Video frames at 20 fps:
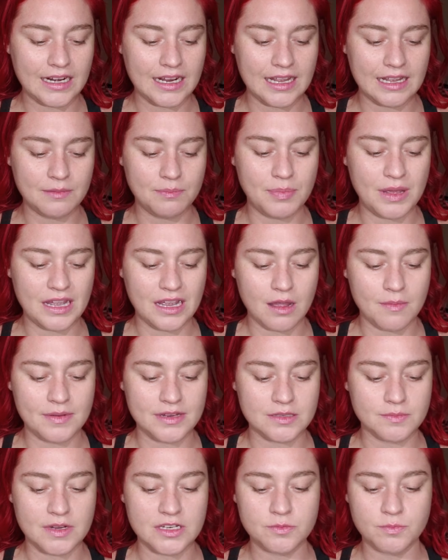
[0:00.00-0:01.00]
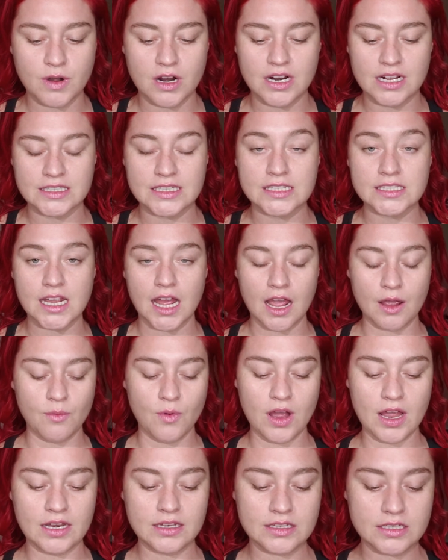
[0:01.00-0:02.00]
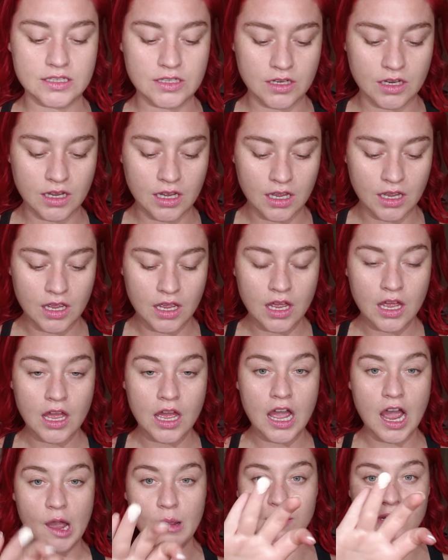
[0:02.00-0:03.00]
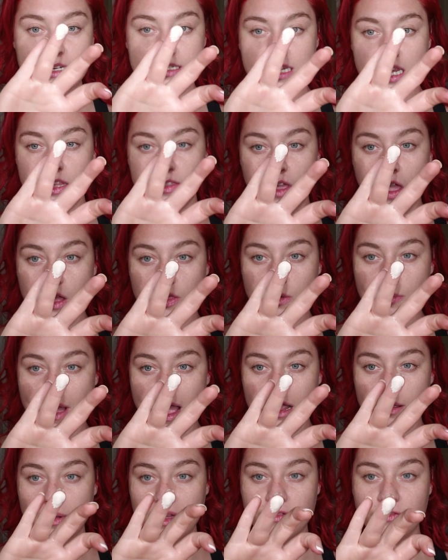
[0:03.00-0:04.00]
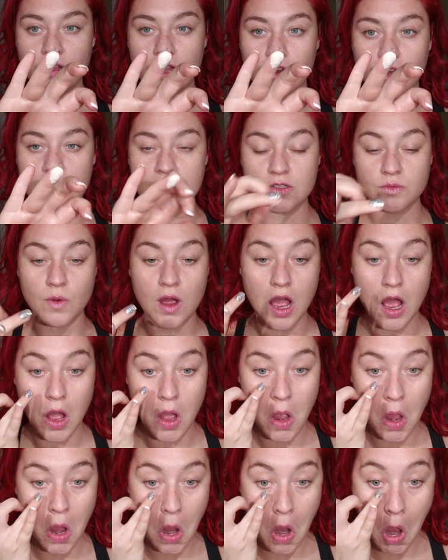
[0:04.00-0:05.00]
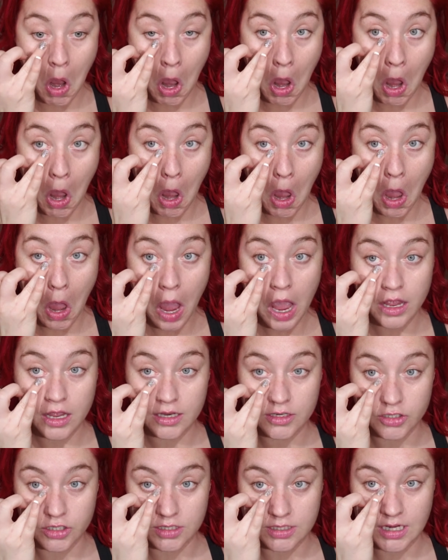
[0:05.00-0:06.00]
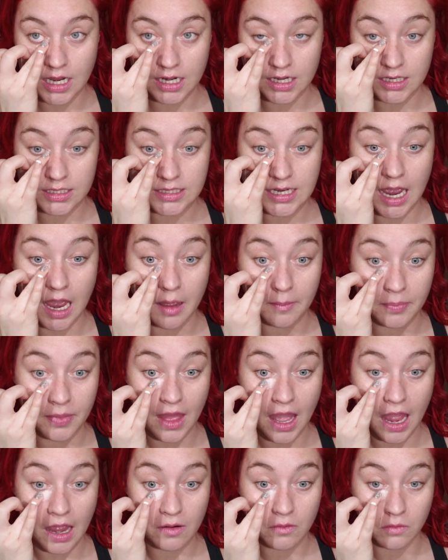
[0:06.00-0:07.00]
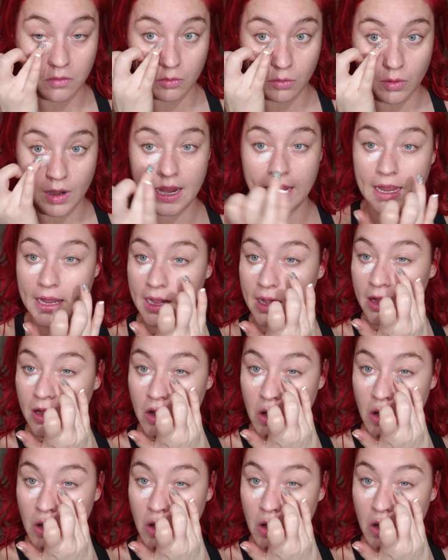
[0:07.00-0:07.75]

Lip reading: of pick up as much product as I want. I'm going to take that on the back of my finger as well and just kind of tap that right